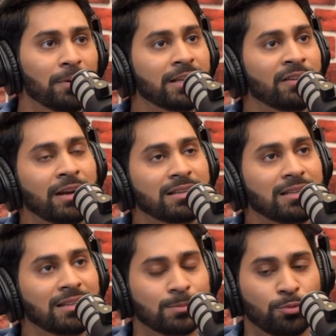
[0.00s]
But then when I see
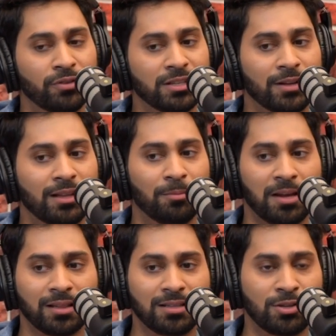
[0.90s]
these movies where they're
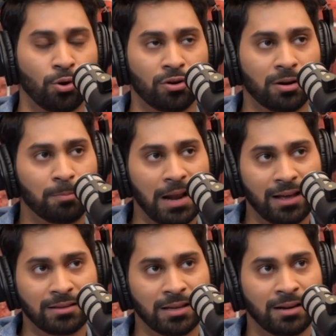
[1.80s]
making these Euro trip
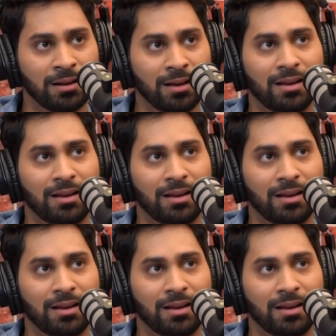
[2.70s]
plans and